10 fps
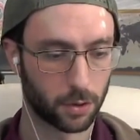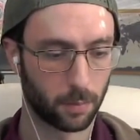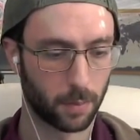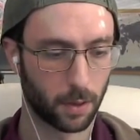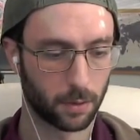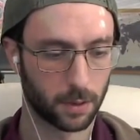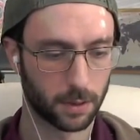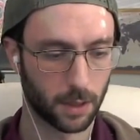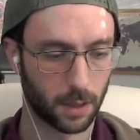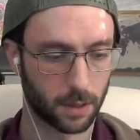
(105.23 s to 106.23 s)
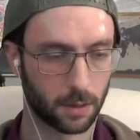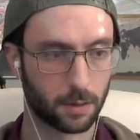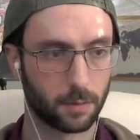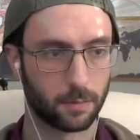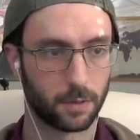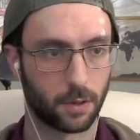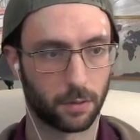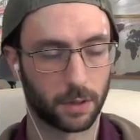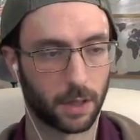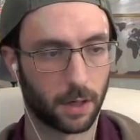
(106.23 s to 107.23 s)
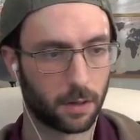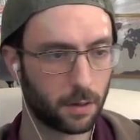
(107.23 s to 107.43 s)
about this guy here. Don't really care.